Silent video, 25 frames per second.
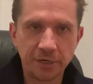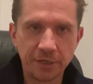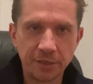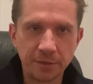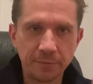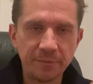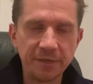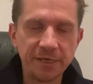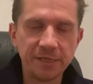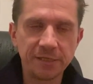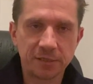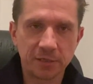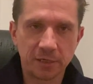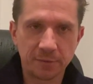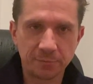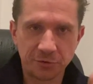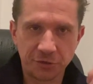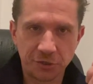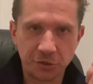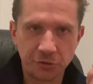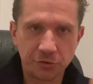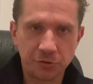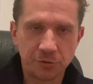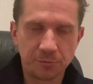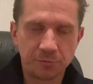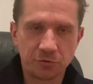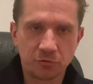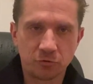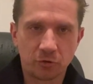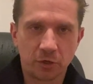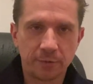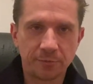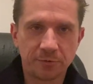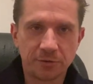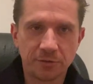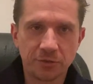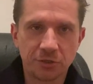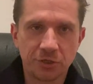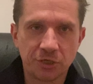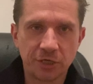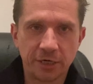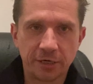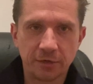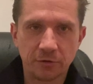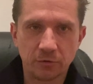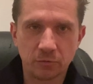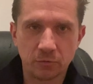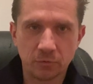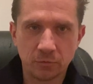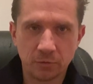In the meantime, do subscribe to the
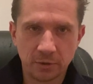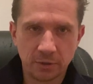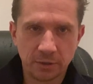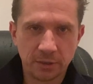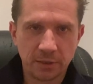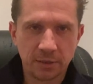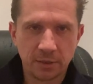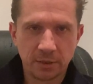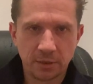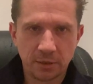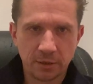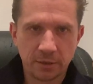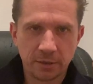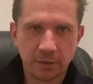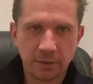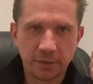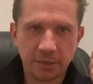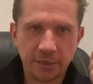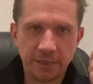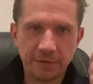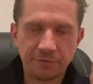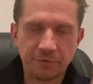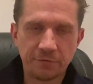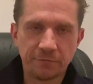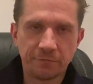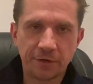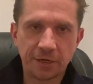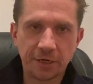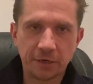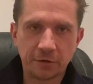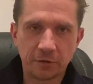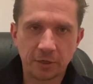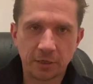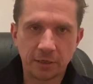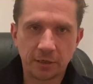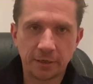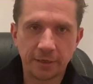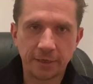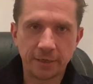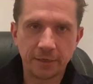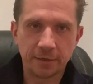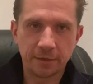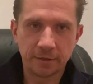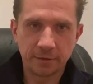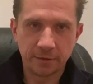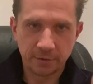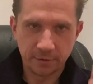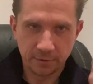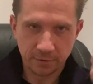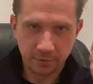channel, give the video a like,
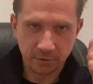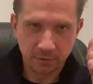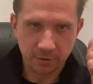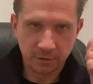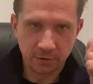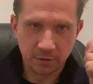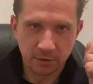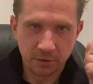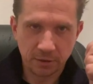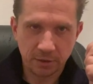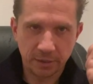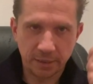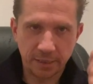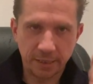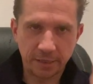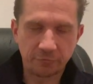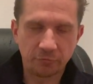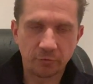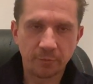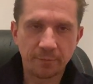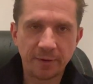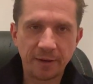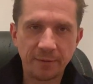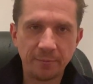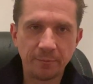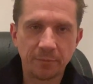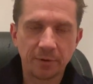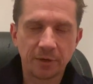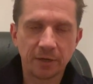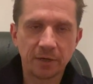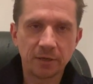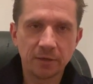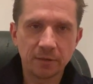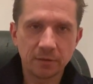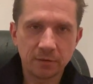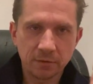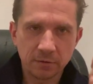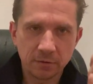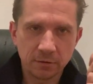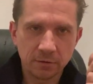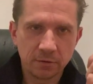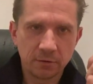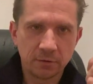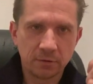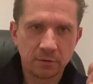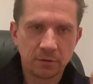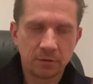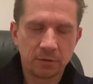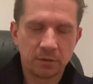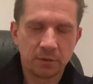and remember
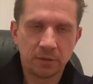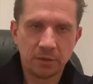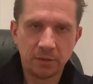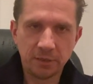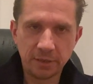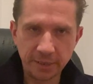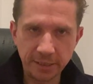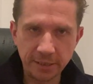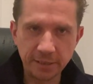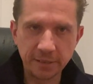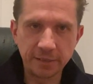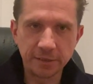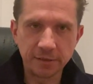lean